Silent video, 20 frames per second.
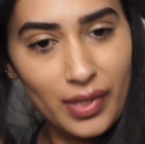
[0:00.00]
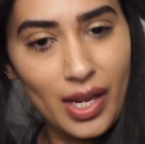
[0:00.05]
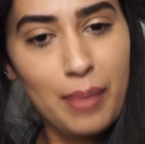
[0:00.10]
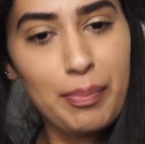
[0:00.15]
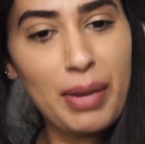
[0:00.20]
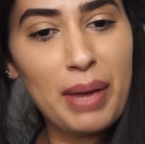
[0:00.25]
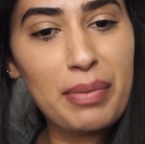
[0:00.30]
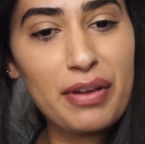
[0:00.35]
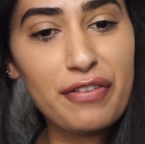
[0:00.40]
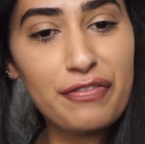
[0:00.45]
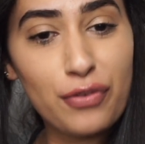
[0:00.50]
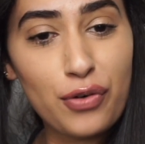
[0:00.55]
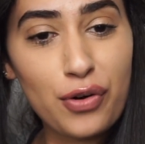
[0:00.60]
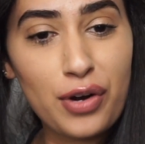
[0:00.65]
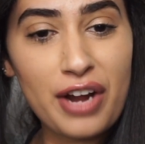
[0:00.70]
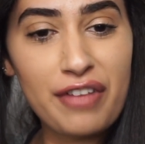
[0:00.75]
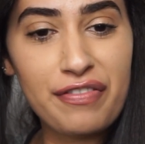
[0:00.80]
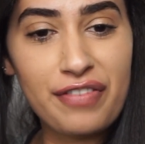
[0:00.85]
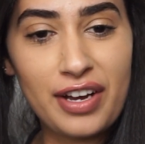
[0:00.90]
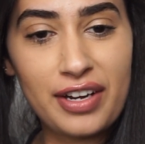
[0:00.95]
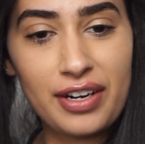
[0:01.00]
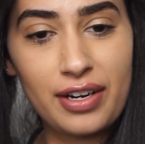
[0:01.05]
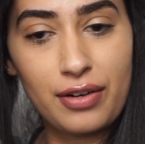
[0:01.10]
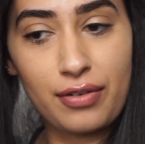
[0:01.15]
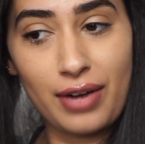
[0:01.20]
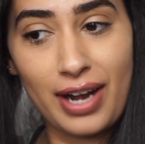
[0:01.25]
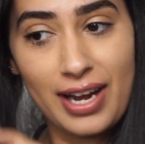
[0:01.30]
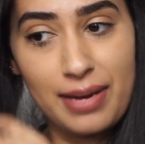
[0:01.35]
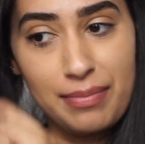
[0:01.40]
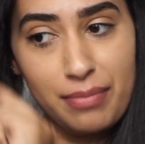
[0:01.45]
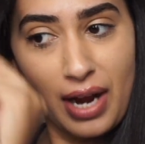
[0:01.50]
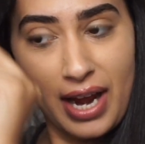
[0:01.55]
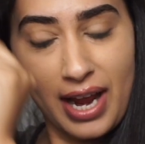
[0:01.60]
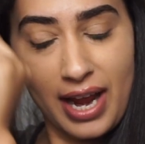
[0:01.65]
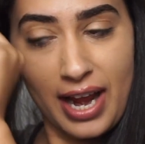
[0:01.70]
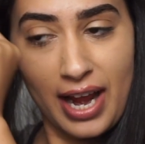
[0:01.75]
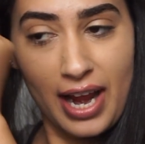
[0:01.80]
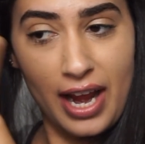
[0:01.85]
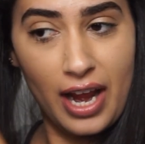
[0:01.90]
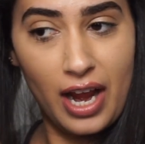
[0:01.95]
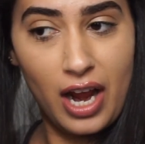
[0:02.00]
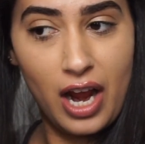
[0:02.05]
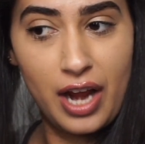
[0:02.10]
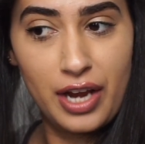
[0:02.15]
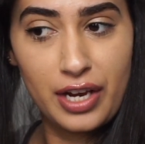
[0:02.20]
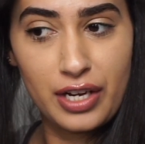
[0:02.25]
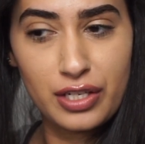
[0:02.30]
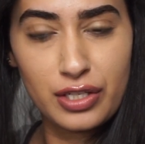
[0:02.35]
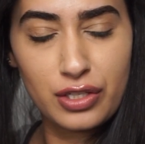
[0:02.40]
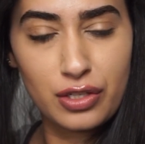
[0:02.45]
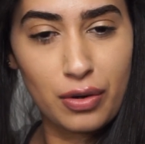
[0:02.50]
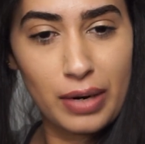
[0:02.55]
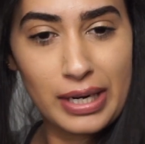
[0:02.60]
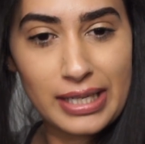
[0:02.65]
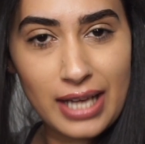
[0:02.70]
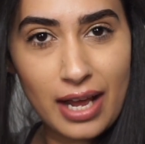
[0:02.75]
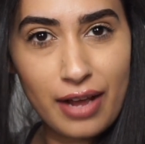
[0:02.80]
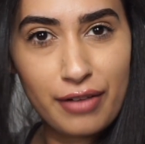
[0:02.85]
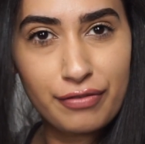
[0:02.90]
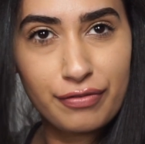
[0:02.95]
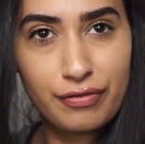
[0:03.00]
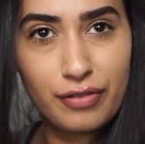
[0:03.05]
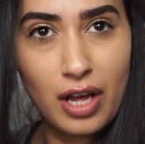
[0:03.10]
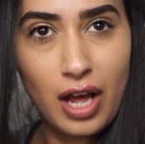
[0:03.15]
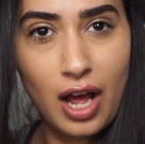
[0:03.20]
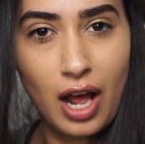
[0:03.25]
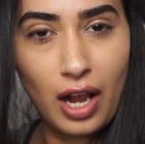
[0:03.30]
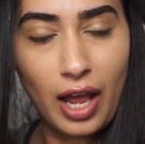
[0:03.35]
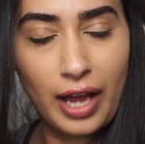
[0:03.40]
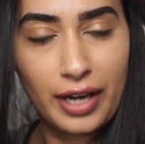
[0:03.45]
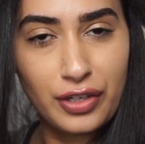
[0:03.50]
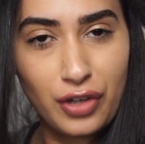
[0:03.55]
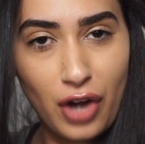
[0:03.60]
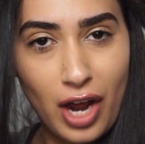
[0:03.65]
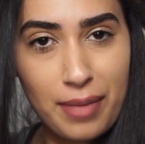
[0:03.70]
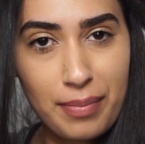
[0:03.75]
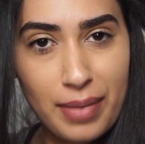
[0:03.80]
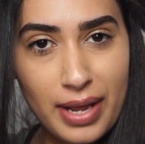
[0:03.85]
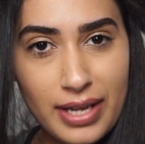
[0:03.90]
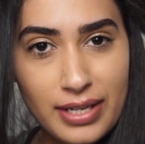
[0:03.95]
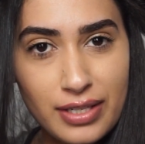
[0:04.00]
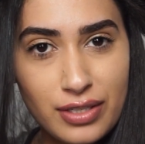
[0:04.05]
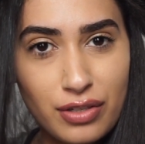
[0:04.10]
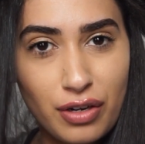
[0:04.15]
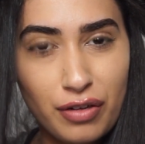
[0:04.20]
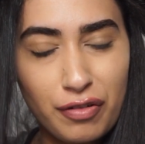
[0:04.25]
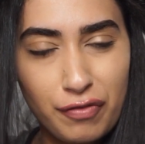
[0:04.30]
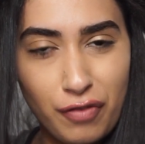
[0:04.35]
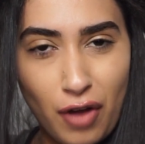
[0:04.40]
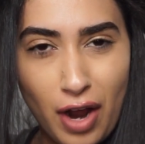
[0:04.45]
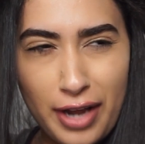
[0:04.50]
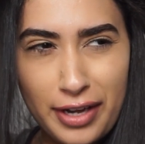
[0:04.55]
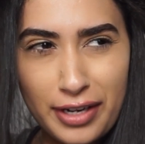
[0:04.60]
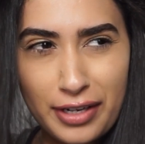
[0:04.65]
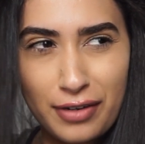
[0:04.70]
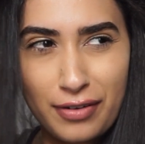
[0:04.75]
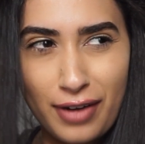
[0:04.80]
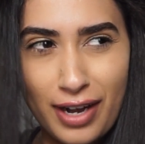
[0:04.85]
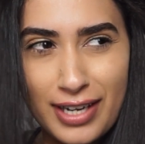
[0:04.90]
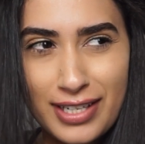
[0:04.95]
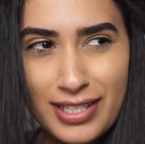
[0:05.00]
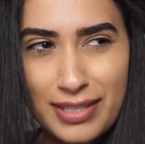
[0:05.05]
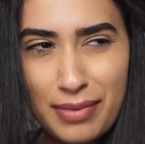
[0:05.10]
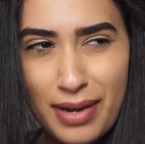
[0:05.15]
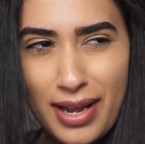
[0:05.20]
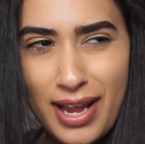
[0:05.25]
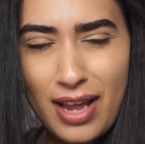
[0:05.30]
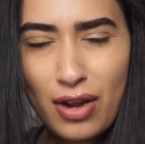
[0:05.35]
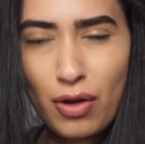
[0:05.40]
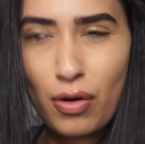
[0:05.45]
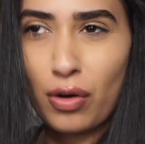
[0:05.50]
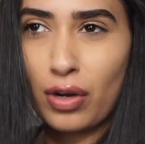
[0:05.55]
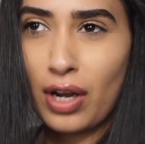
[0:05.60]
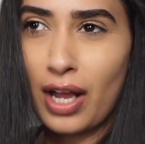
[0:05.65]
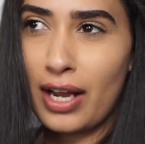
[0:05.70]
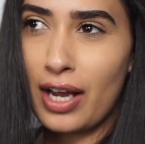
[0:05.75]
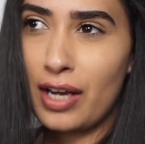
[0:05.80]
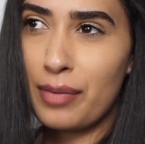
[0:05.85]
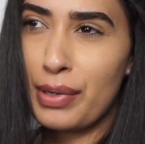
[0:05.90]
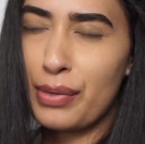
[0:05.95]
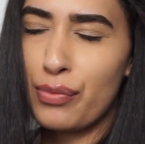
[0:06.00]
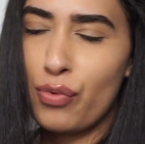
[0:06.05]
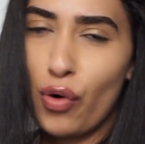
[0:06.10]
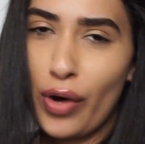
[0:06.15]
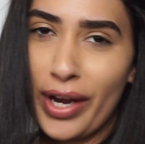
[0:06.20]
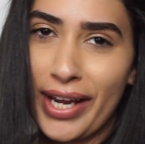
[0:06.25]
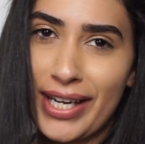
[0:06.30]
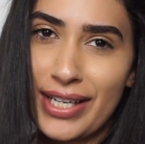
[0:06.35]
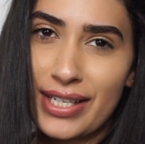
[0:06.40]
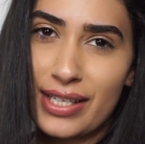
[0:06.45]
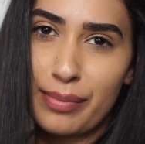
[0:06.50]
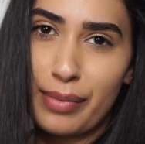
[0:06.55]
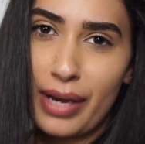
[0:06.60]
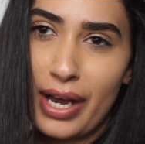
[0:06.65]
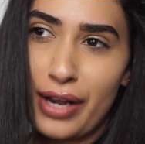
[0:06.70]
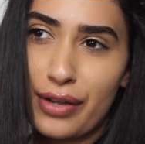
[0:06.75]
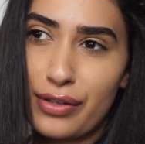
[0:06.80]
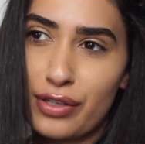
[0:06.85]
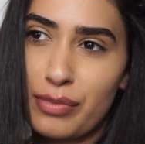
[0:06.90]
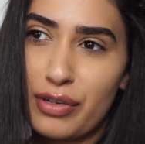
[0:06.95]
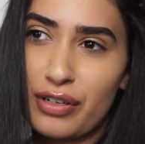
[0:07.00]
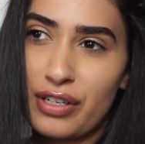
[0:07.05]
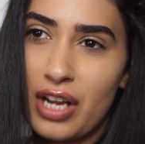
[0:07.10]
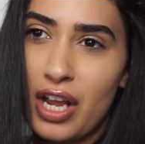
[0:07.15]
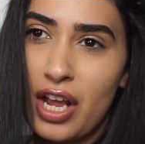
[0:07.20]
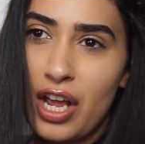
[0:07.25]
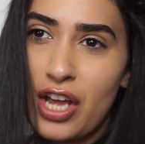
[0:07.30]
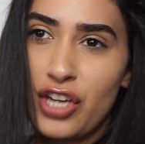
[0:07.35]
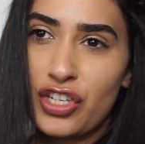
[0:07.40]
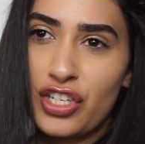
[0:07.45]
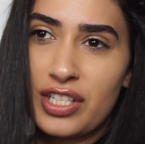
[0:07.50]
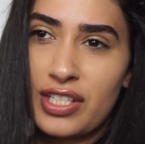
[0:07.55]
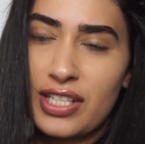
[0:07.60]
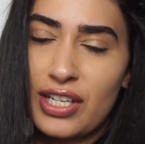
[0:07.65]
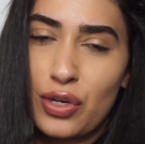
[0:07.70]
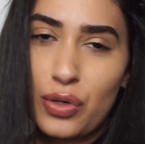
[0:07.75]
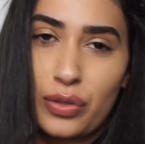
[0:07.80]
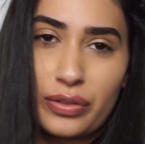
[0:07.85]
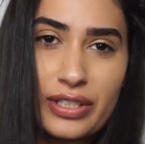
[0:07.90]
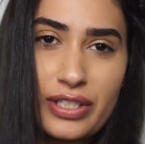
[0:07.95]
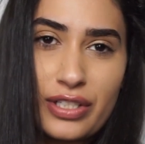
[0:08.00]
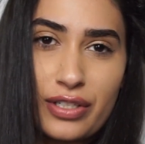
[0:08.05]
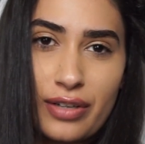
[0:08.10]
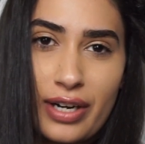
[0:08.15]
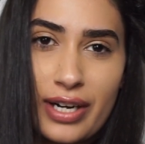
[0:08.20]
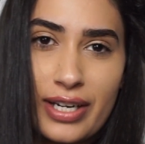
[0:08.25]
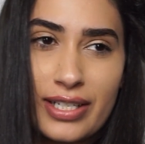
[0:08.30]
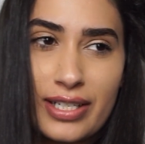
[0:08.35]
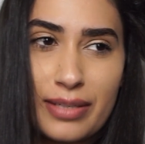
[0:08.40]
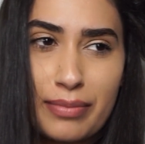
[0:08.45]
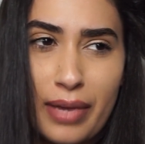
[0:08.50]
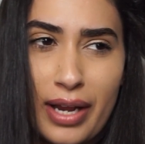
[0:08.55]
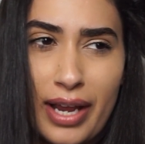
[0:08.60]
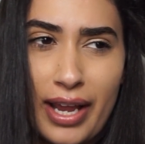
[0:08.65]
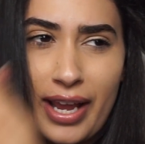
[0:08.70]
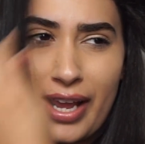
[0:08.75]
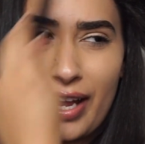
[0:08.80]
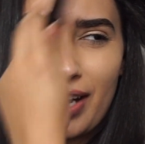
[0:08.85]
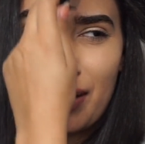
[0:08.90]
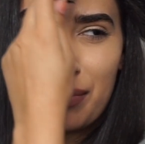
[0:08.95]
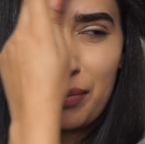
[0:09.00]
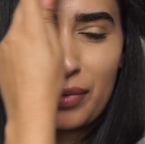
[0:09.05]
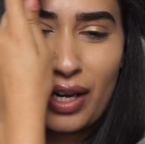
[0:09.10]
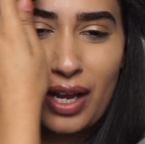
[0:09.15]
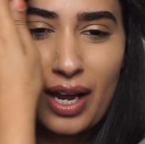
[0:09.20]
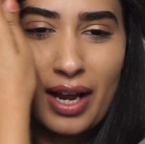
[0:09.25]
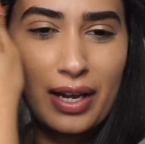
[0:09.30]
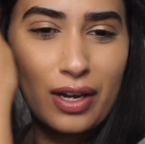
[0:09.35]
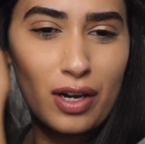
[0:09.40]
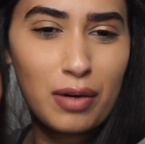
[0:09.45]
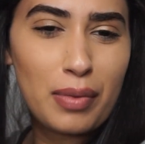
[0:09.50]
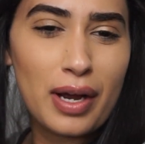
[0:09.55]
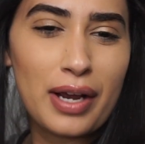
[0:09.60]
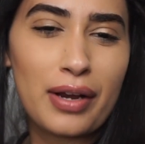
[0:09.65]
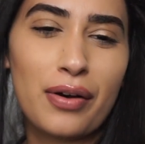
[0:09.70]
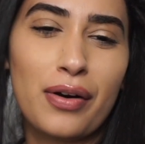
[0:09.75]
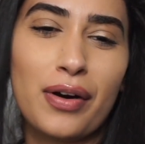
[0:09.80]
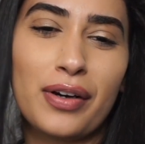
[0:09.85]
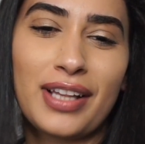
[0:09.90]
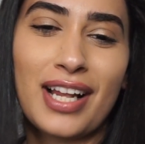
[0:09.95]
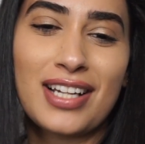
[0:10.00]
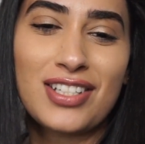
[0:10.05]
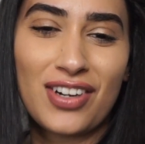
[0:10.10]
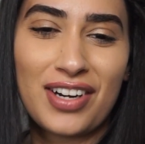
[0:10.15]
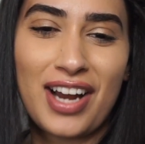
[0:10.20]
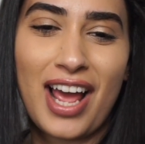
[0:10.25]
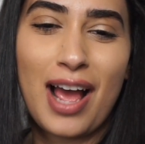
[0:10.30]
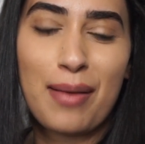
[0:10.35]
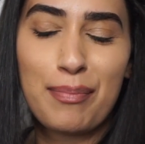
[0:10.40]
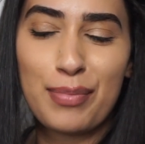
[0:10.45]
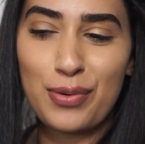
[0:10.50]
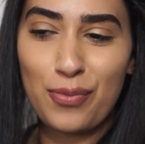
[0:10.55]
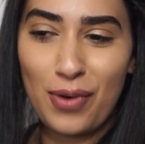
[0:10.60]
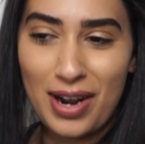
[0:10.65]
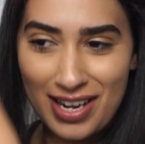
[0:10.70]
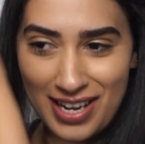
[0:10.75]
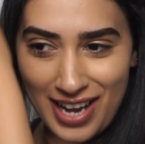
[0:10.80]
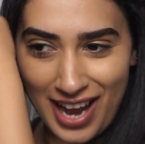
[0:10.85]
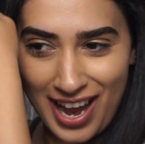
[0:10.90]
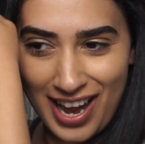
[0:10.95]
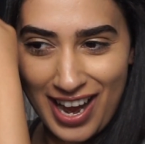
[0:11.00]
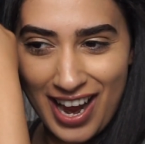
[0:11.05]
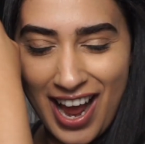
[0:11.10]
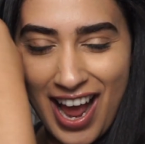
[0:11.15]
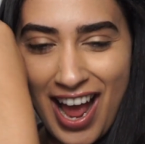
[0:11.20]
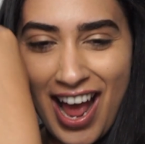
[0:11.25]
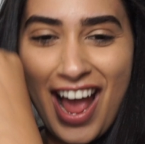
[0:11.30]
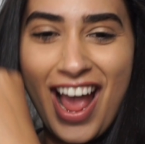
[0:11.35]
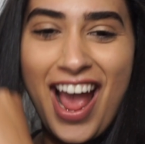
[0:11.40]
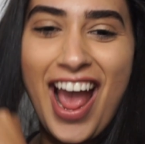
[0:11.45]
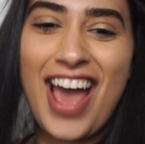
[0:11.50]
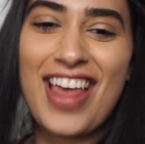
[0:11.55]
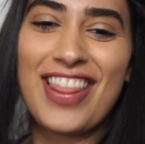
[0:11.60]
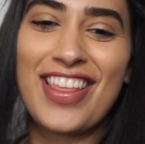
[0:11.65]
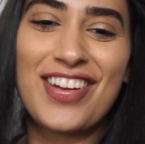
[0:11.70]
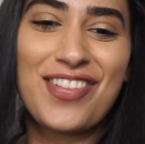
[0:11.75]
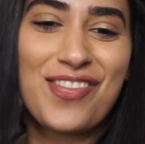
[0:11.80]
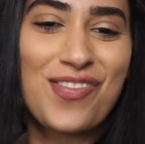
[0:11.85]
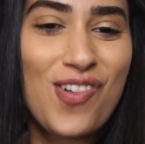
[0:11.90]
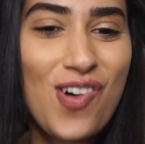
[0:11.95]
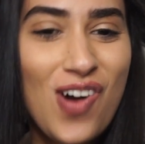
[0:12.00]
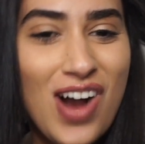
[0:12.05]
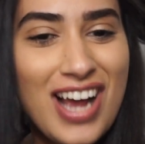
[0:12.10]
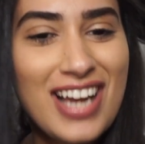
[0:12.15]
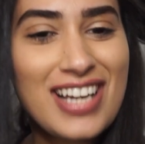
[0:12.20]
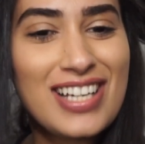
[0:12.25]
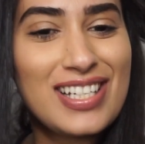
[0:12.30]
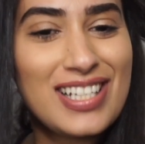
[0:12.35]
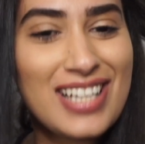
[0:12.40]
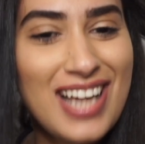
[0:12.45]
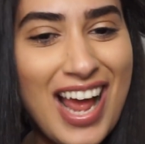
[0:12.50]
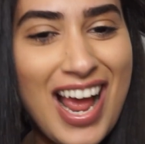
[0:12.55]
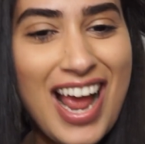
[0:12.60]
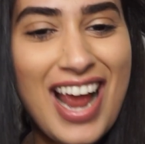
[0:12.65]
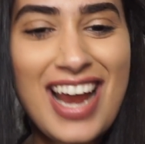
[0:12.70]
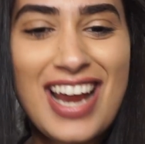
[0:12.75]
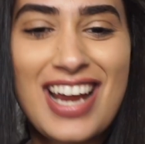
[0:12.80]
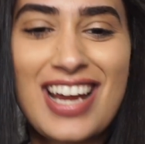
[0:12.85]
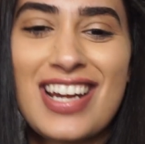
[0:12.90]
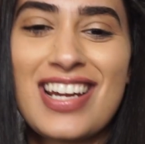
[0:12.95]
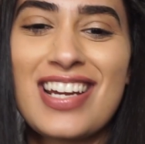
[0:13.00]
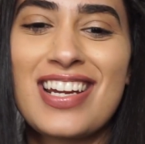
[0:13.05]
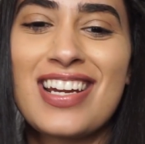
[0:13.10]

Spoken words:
But before I found a grey in my hair, I used to always have like nightmares of finding greys in my hair, or like I'd be walking into the bathroom and just seeing all these greys in my hair, and I'm like, oh my god, that's gonna happen one day. And then one day